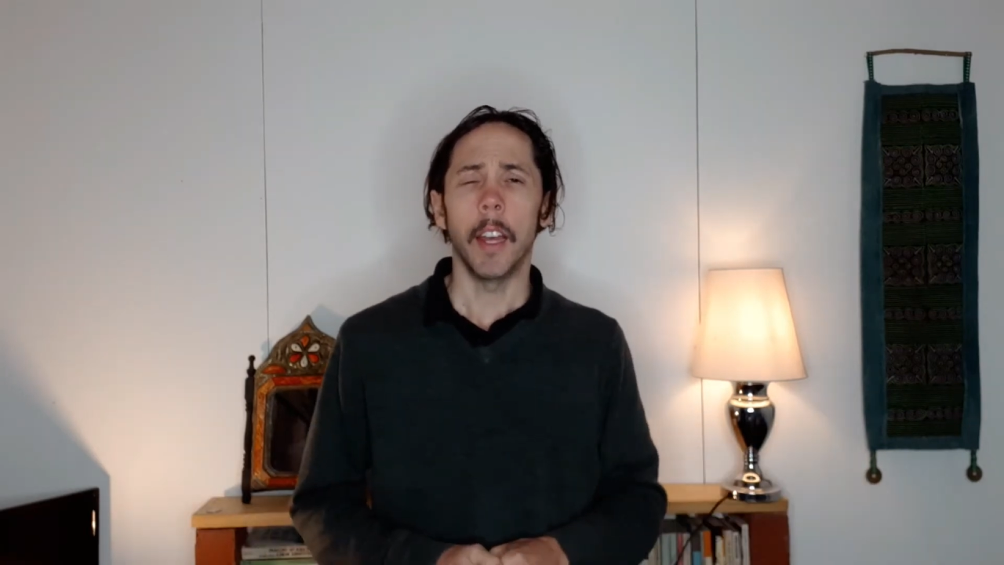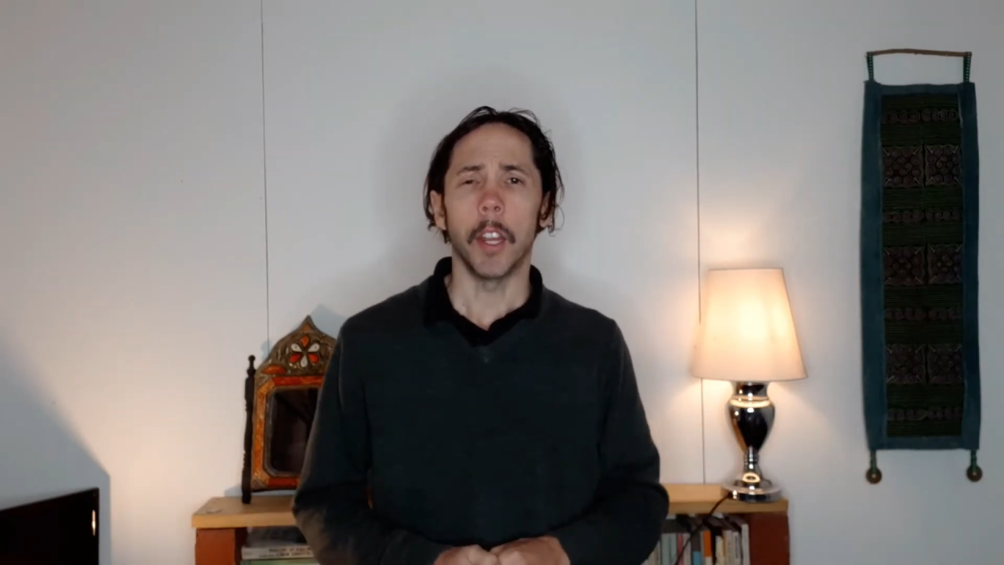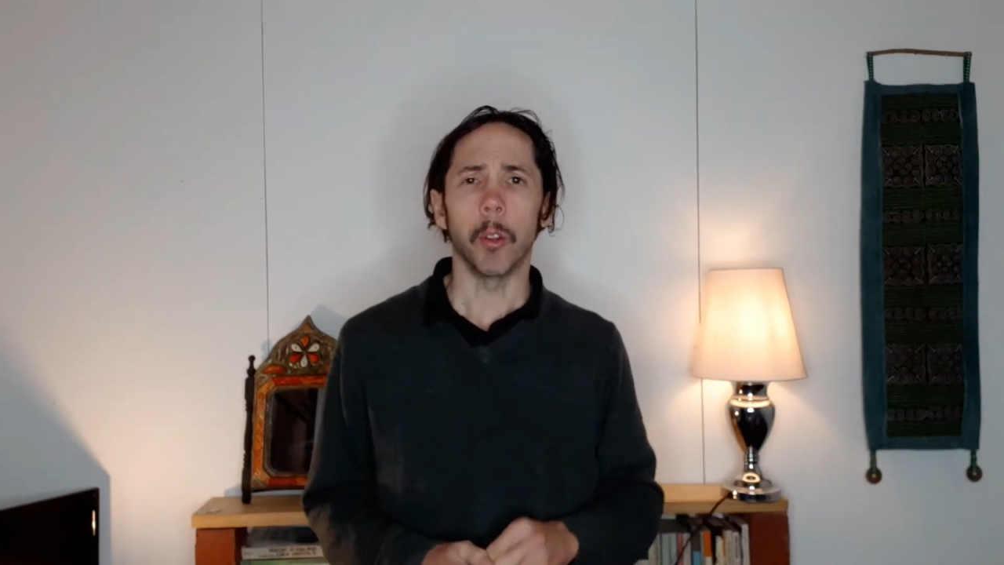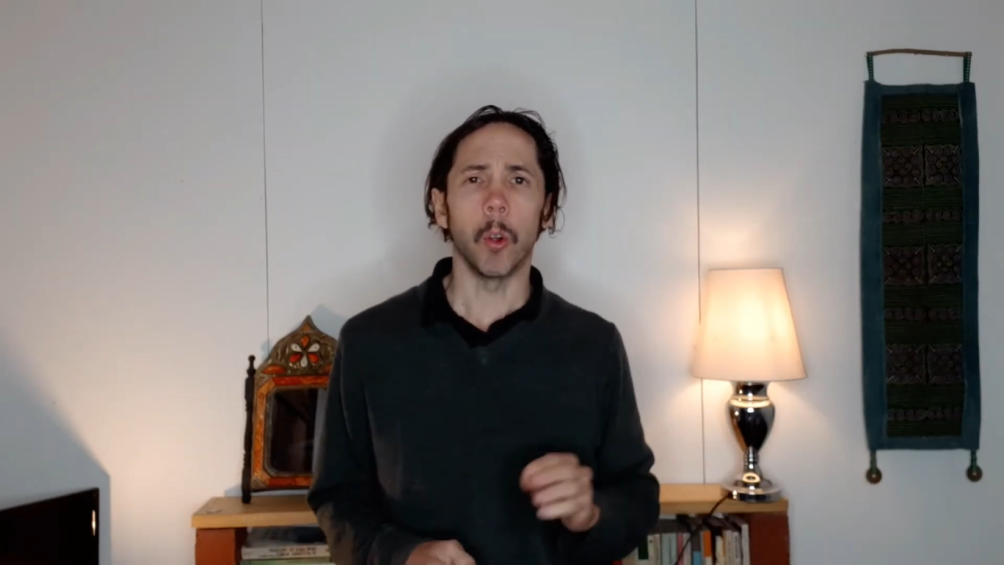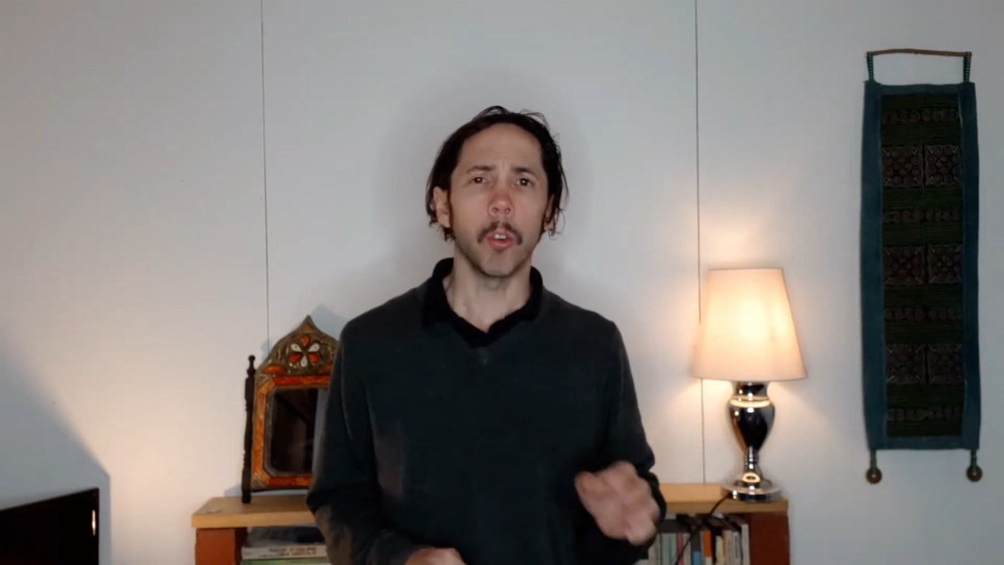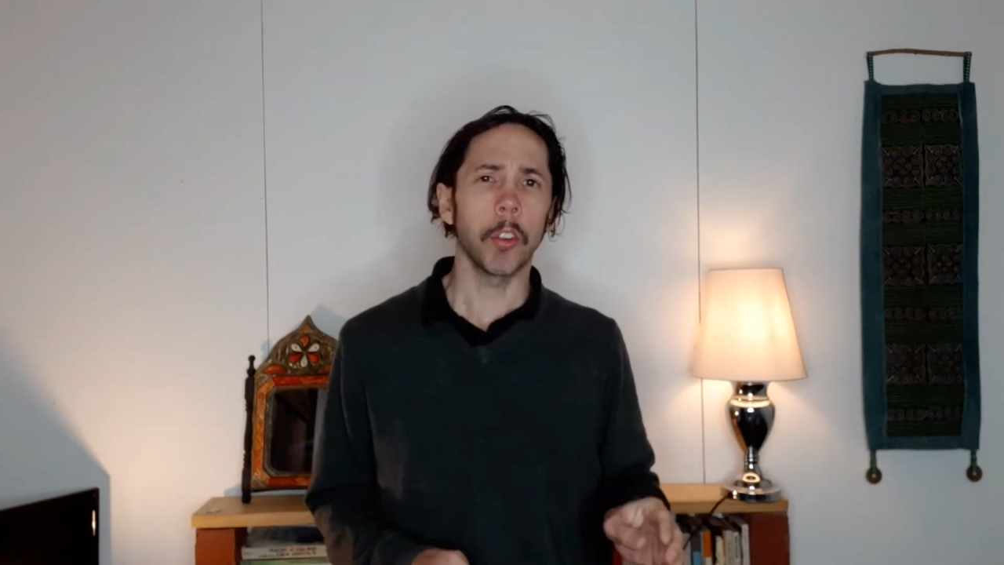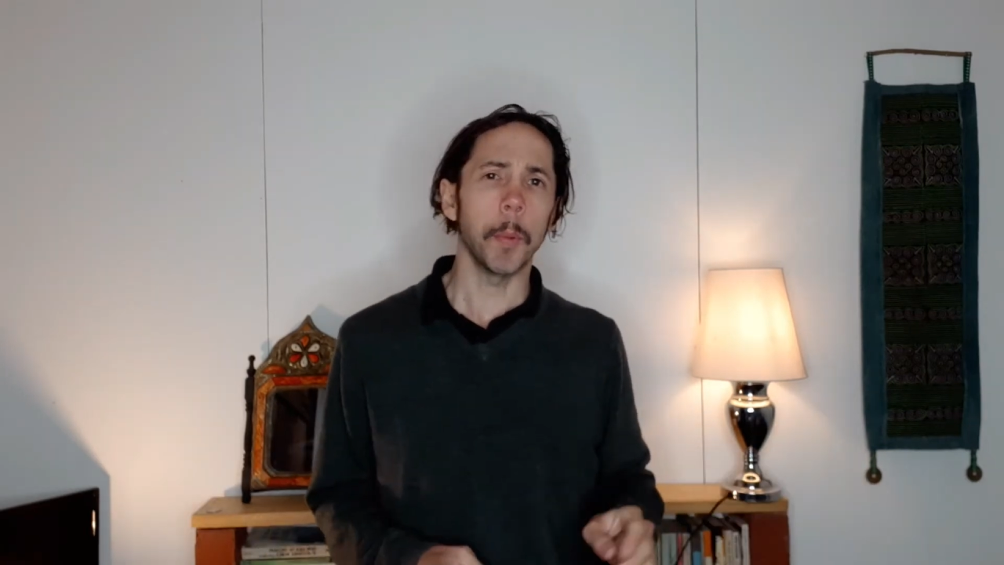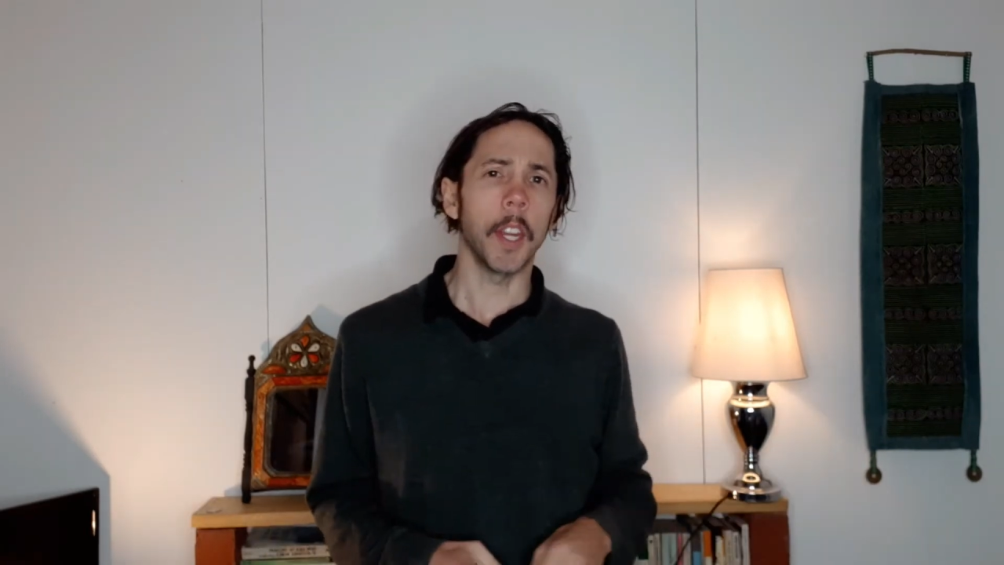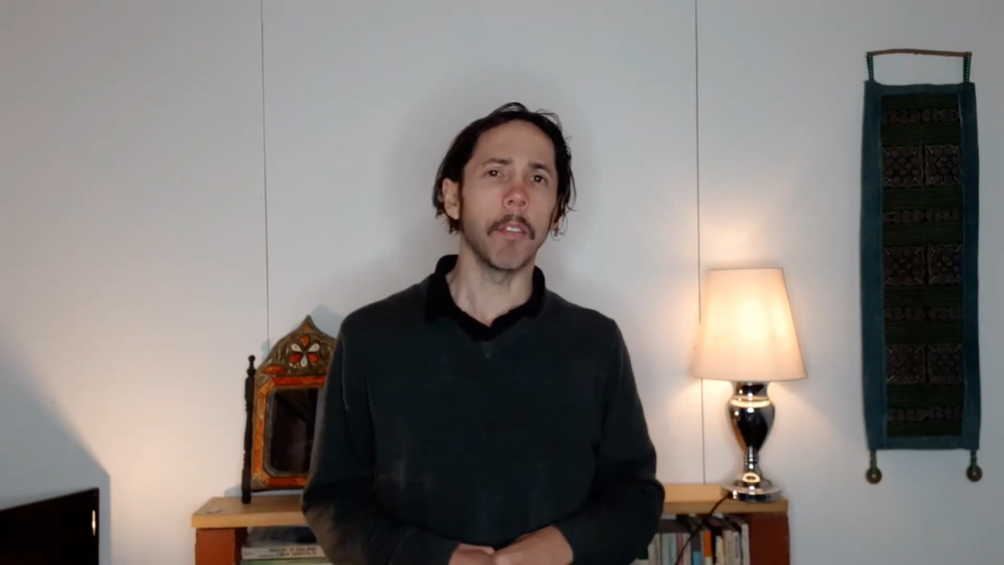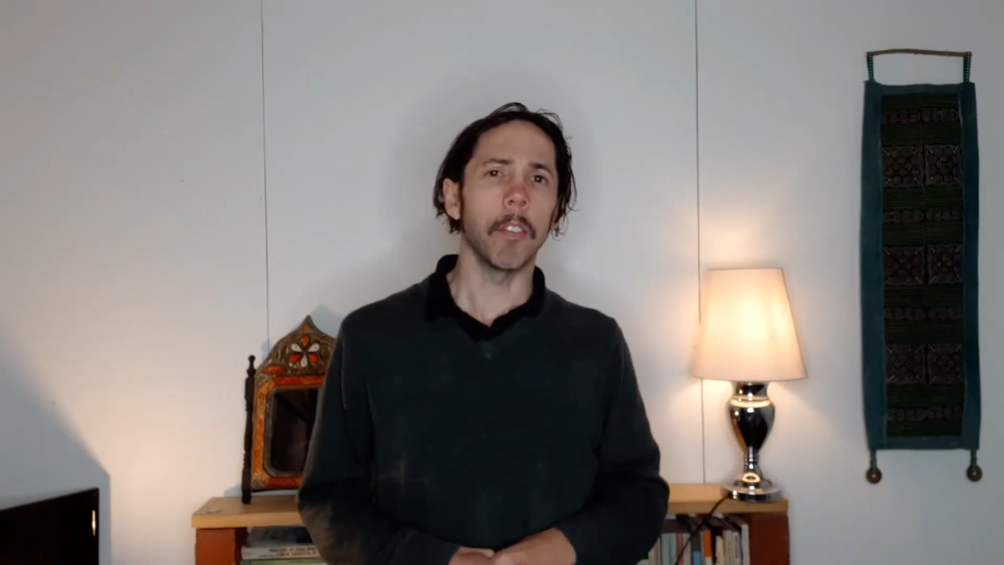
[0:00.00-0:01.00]
you'll also
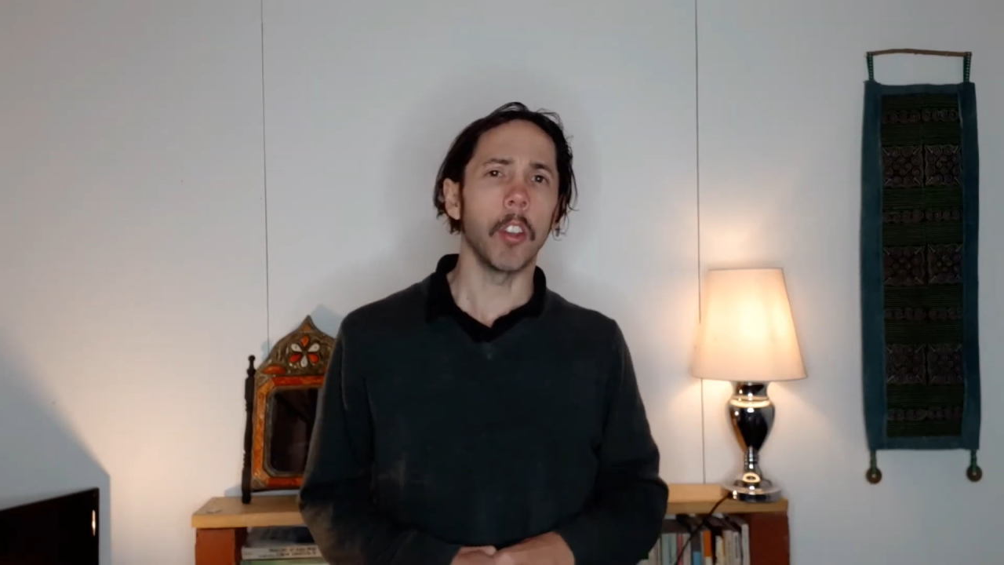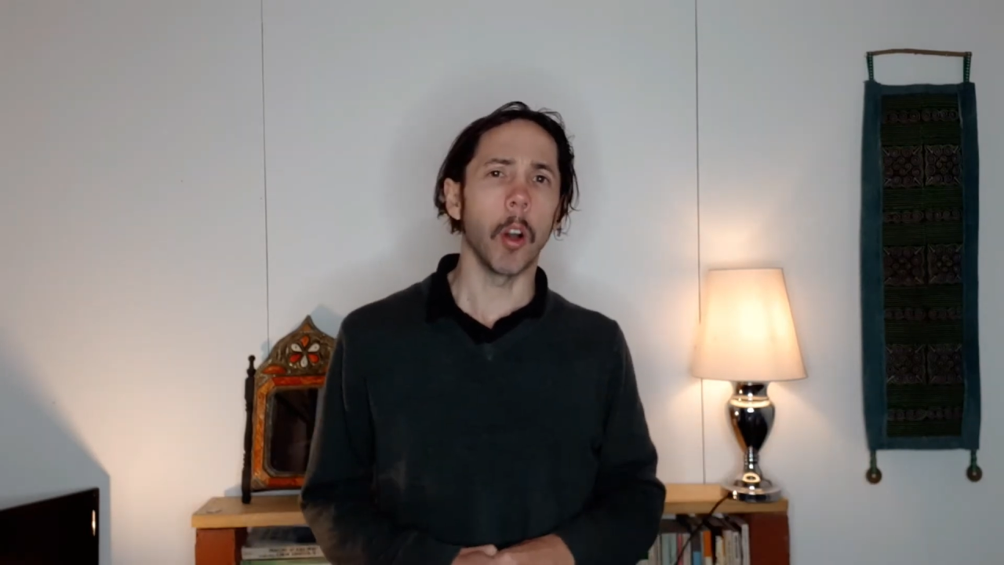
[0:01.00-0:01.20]
be given the